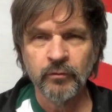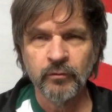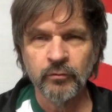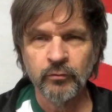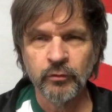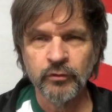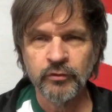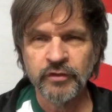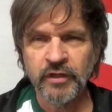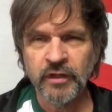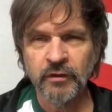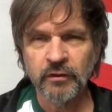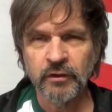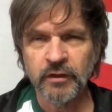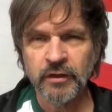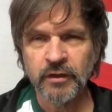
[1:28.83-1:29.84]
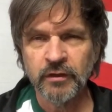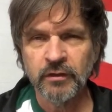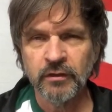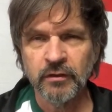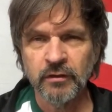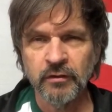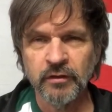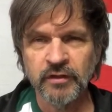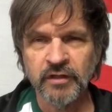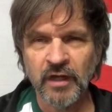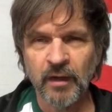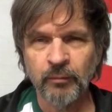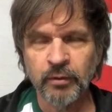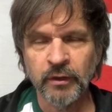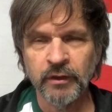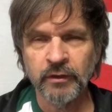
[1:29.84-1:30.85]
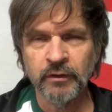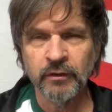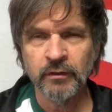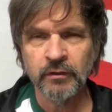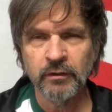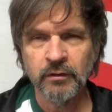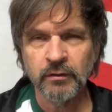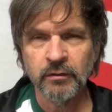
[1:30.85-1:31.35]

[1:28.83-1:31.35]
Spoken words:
routinely the top player,